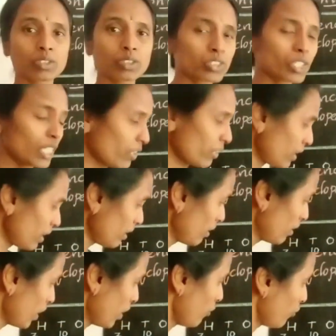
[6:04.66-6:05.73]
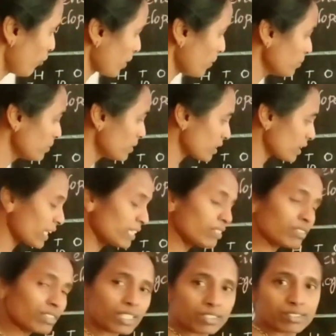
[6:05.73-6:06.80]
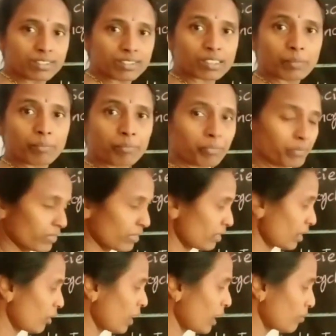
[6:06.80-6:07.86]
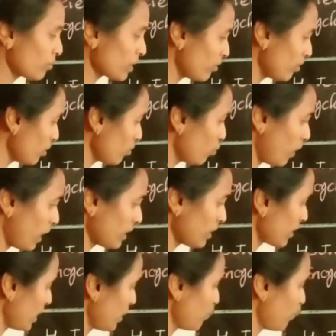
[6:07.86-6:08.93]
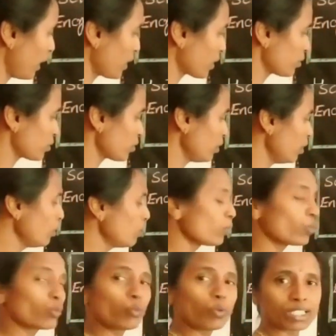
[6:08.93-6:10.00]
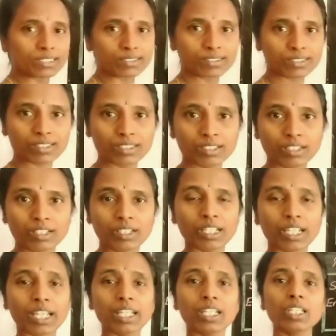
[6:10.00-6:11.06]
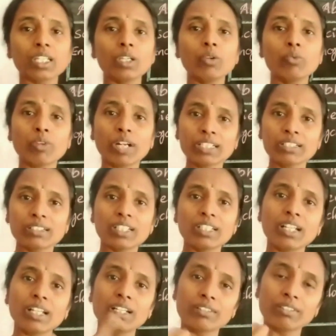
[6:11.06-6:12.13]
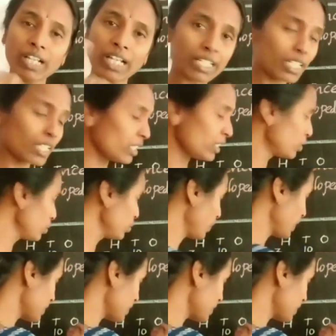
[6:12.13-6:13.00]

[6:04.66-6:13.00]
children, from 10 tens, now I am giving 110 borrow to ones. Can I give 110 directly to ones